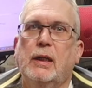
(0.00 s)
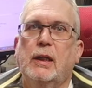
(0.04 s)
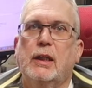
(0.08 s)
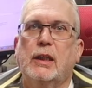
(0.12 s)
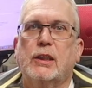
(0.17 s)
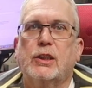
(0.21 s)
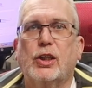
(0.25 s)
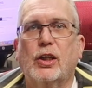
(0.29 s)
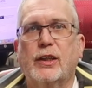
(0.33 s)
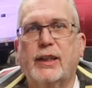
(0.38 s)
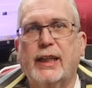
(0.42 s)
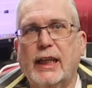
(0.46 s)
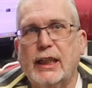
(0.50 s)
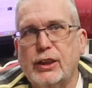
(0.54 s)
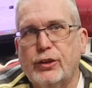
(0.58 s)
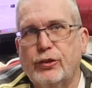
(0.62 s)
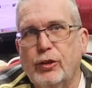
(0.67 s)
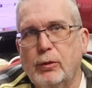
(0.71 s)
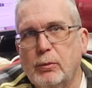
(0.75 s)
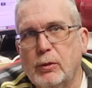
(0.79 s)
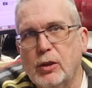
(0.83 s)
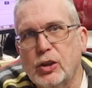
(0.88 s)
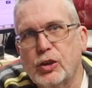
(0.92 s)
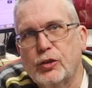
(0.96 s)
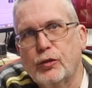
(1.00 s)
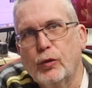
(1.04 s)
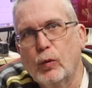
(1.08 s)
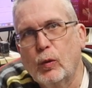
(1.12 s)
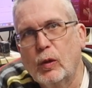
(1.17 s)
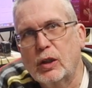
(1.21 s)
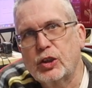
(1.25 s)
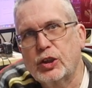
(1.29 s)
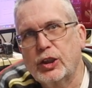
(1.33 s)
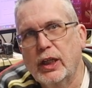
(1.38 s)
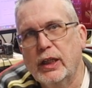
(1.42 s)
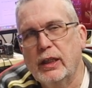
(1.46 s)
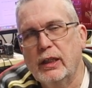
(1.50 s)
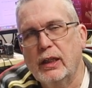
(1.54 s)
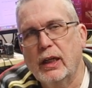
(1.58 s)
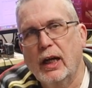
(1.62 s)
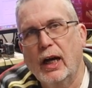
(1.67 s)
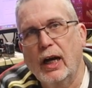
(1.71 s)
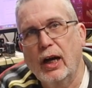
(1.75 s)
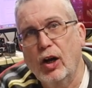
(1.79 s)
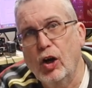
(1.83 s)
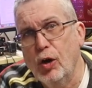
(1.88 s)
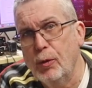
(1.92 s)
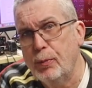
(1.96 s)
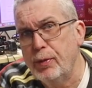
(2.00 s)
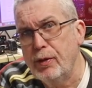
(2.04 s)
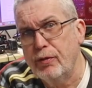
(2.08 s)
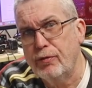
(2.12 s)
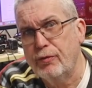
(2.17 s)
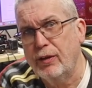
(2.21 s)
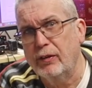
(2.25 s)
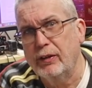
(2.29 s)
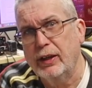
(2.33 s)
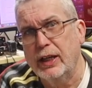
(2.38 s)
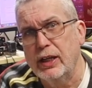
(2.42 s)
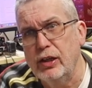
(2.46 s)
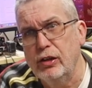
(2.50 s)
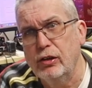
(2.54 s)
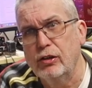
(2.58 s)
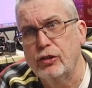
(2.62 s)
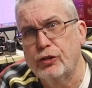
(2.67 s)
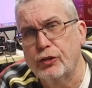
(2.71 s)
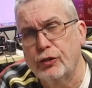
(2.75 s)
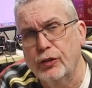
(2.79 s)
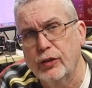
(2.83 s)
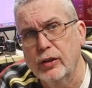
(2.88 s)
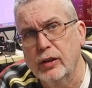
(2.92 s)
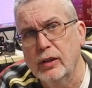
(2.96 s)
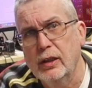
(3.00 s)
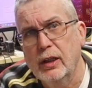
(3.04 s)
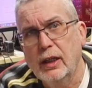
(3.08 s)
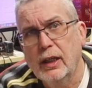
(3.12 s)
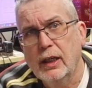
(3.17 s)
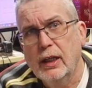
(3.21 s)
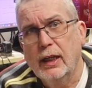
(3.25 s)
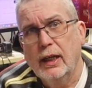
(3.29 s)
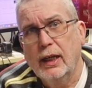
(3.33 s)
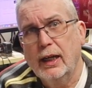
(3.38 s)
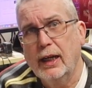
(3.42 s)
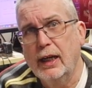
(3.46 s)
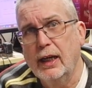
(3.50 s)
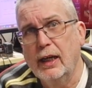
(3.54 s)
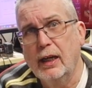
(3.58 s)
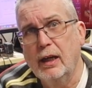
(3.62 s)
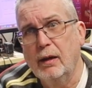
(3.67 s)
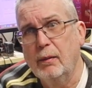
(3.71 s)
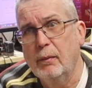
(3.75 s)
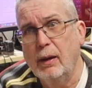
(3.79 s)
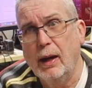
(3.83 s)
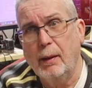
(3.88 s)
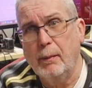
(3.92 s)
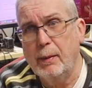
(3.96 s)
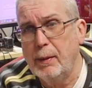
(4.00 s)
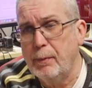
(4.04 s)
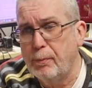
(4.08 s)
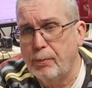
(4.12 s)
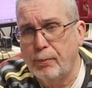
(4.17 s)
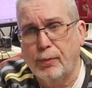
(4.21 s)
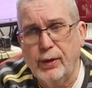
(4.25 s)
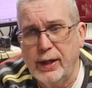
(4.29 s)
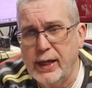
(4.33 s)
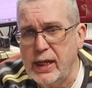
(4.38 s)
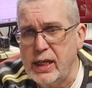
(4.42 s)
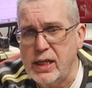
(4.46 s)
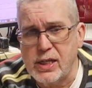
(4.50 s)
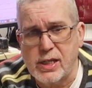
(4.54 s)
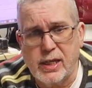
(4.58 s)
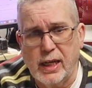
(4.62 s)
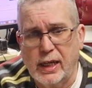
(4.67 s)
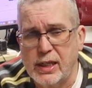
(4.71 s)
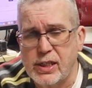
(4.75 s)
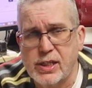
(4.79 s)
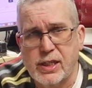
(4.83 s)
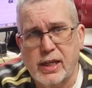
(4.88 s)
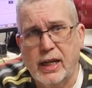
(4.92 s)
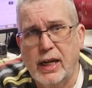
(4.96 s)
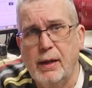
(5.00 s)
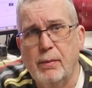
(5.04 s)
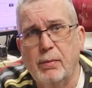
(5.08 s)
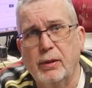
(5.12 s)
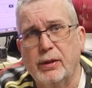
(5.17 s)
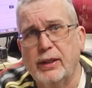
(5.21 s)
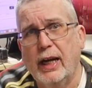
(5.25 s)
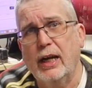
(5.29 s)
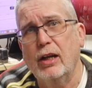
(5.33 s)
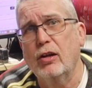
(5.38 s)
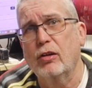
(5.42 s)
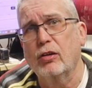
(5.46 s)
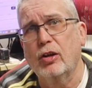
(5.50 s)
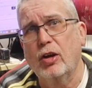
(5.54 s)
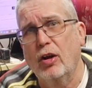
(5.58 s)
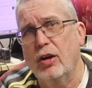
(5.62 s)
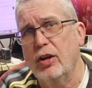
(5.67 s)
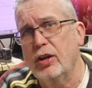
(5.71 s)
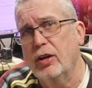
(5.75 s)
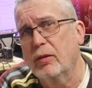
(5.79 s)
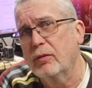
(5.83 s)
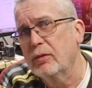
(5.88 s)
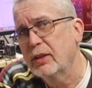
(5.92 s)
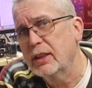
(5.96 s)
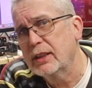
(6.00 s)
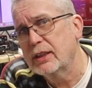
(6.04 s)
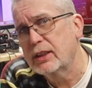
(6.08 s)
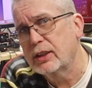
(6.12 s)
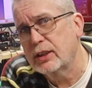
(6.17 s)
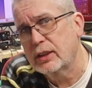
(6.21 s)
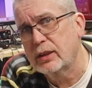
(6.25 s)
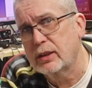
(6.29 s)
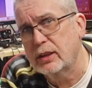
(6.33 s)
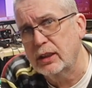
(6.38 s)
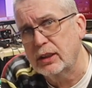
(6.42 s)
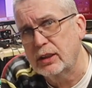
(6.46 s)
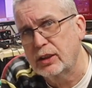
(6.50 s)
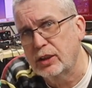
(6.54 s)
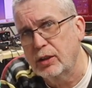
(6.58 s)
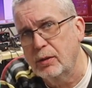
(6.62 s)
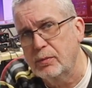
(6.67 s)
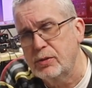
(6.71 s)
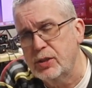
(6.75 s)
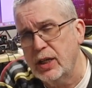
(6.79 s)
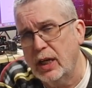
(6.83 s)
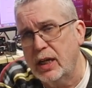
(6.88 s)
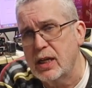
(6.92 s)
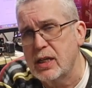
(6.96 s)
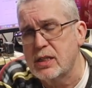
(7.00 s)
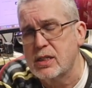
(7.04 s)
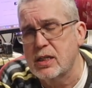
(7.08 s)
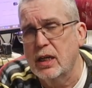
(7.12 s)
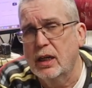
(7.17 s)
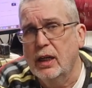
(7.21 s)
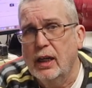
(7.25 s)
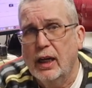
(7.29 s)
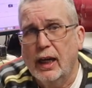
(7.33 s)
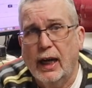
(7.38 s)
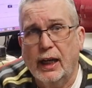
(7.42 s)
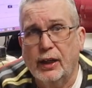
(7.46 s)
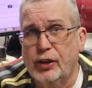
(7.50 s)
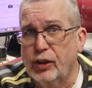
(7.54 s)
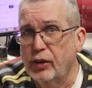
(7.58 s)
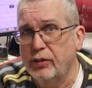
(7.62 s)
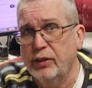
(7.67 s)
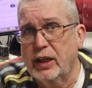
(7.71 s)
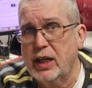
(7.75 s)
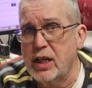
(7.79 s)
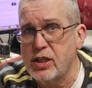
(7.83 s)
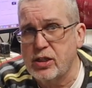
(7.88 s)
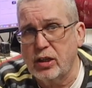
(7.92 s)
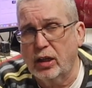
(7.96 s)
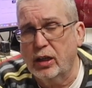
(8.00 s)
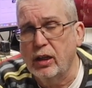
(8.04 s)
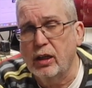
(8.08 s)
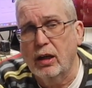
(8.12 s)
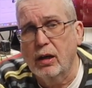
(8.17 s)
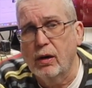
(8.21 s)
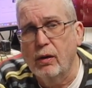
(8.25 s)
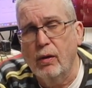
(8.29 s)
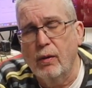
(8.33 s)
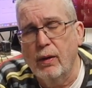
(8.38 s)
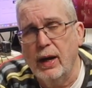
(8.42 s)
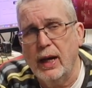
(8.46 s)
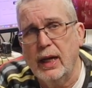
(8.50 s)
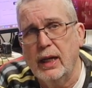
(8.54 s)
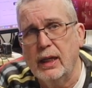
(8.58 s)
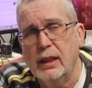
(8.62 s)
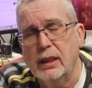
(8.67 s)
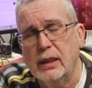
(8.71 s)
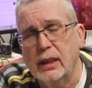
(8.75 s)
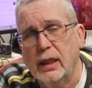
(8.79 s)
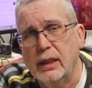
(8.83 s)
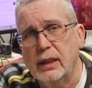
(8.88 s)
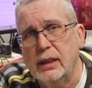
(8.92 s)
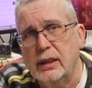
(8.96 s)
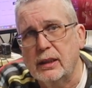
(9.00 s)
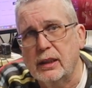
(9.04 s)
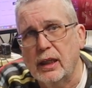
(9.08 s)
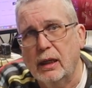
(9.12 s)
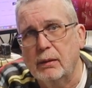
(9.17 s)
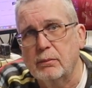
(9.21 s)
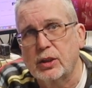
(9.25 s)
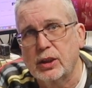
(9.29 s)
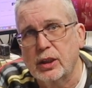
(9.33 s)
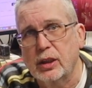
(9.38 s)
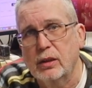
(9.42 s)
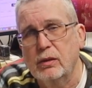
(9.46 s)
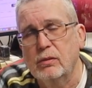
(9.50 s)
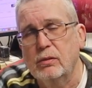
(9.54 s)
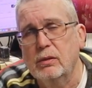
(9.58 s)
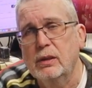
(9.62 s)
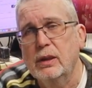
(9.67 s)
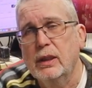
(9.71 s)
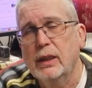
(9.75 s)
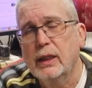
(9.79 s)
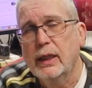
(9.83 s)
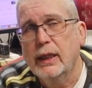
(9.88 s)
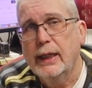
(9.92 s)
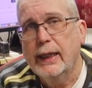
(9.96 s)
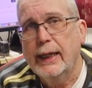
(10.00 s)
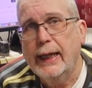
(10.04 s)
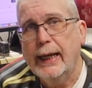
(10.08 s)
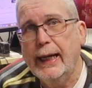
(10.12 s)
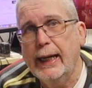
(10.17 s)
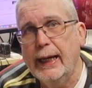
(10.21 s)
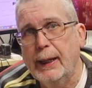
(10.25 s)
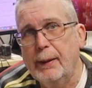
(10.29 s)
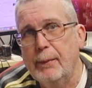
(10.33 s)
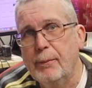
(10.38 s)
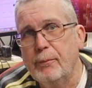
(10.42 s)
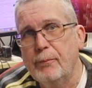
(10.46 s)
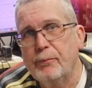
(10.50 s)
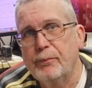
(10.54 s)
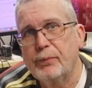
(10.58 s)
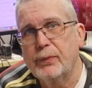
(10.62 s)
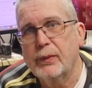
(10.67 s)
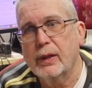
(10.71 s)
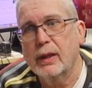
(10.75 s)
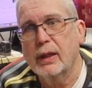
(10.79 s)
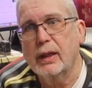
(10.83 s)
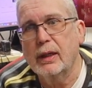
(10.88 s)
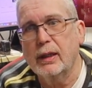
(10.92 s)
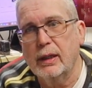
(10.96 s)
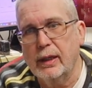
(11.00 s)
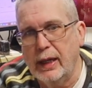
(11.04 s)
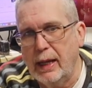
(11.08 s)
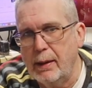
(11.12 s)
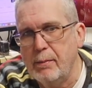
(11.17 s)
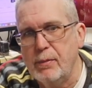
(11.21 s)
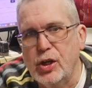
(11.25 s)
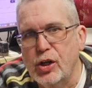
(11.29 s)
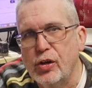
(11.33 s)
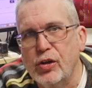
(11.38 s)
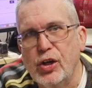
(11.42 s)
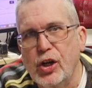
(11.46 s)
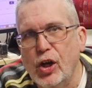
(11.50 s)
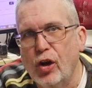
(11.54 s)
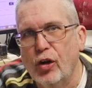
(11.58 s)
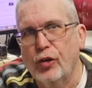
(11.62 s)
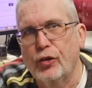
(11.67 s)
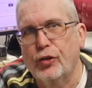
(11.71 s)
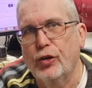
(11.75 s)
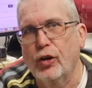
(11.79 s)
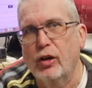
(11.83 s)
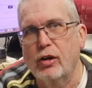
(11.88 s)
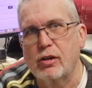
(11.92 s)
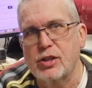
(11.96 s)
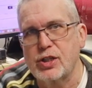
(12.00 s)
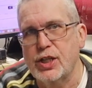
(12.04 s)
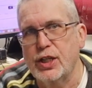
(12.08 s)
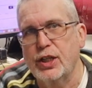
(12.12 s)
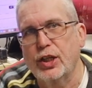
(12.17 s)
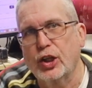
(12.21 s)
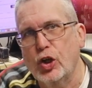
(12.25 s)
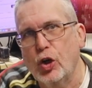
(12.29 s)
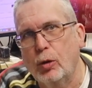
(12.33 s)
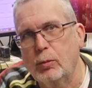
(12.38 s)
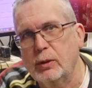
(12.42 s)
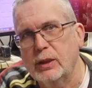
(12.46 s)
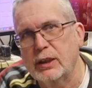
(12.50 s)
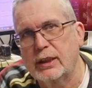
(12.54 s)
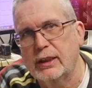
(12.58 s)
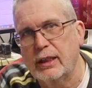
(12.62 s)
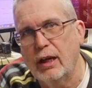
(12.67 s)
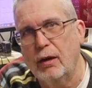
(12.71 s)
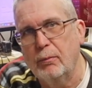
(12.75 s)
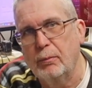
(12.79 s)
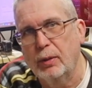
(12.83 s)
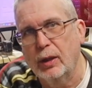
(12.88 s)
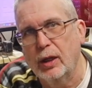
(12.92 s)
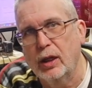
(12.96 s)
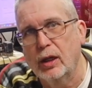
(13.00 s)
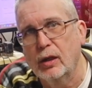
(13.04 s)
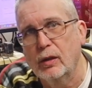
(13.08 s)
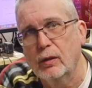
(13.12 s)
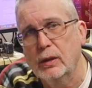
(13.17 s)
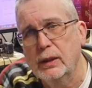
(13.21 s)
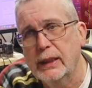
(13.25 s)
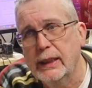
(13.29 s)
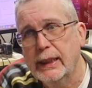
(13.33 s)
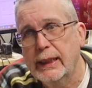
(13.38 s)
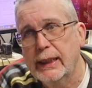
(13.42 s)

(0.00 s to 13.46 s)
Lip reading: So thanks very much for watching. I hope you found that useful. I mean, please, let's keep a dialogue going on this subject. I don't think it's going to go away anytime soon. Let me know your thoughts in the comments down below.